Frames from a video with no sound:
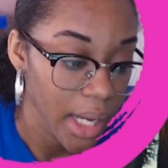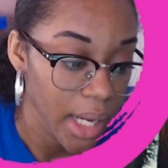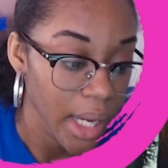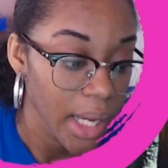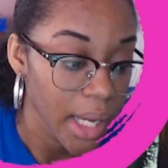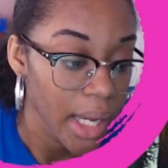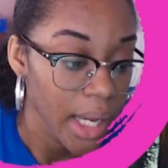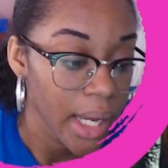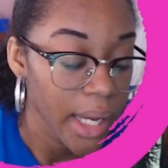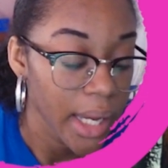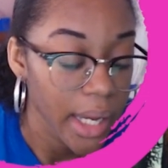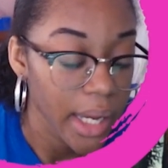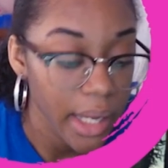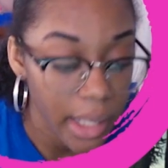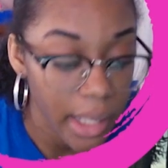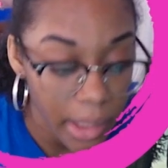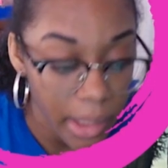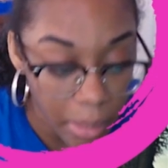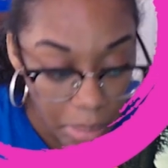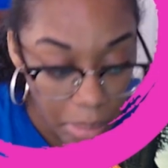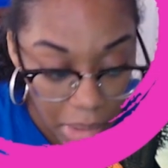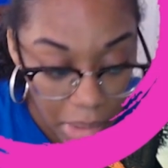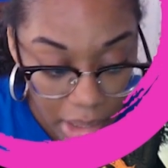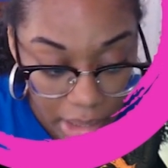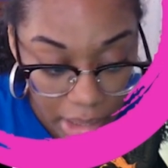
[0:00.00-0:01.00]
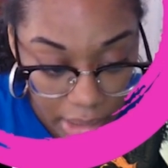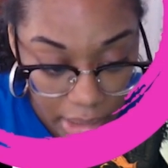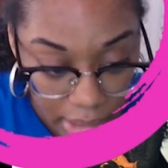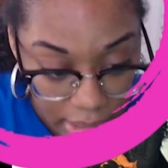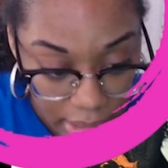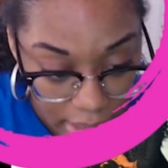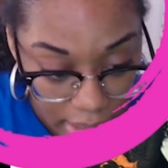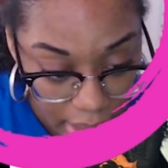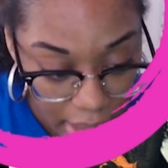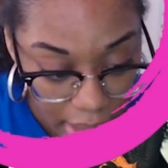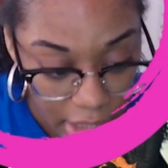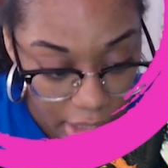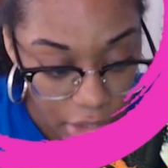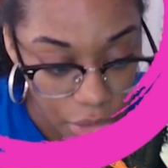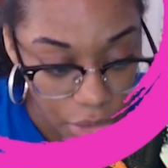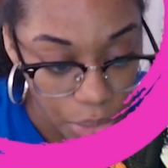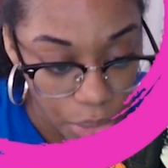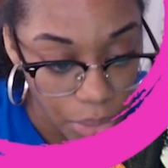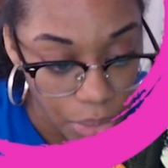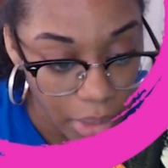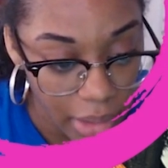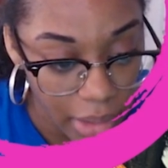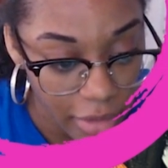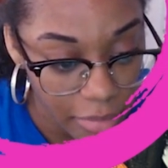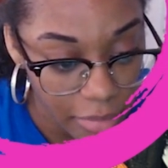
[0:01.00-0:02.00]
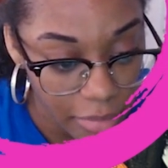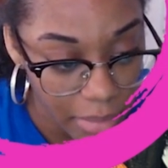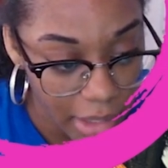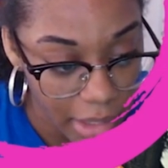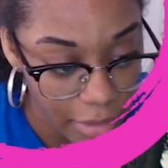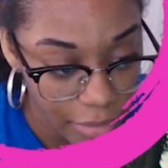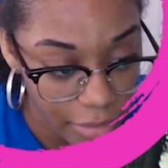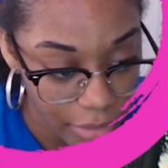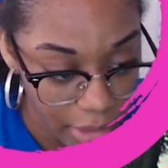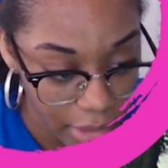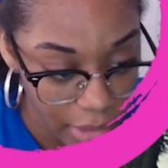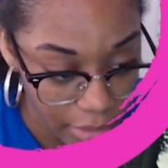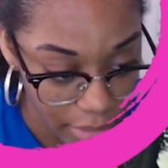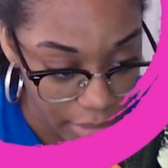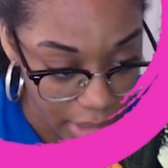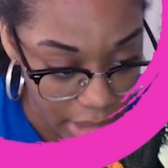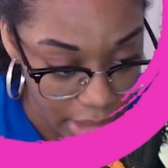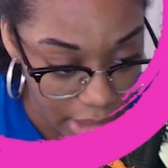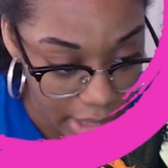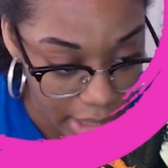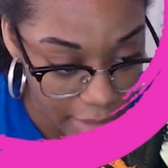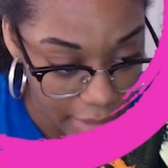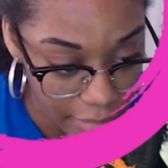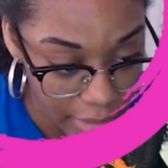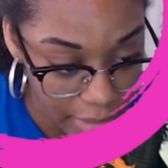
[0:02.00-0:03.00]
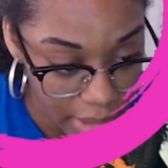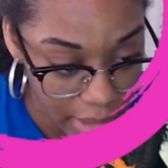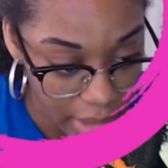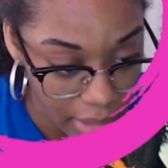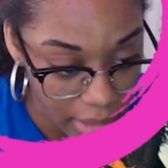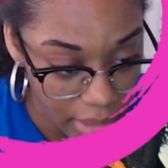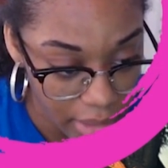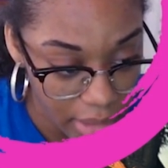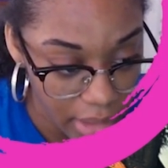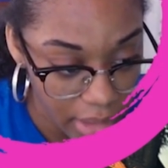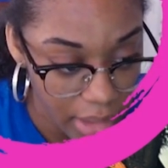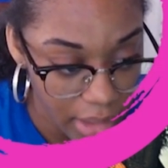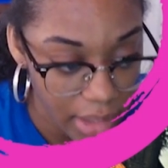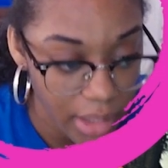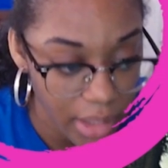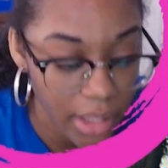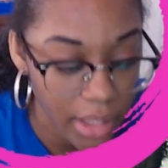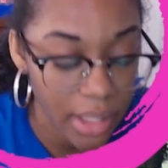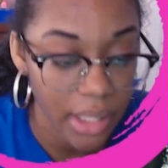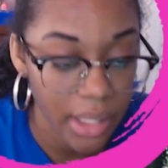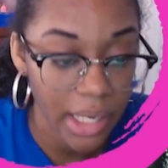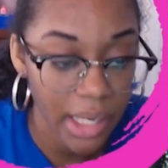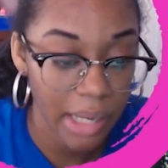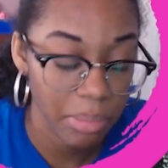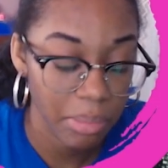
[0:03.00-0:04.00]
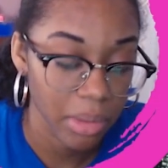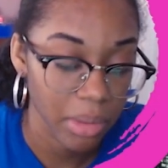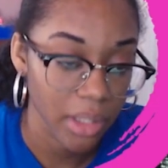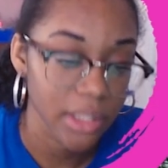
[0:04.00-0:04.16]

Hilbert is one of my favorites. Definitely A+.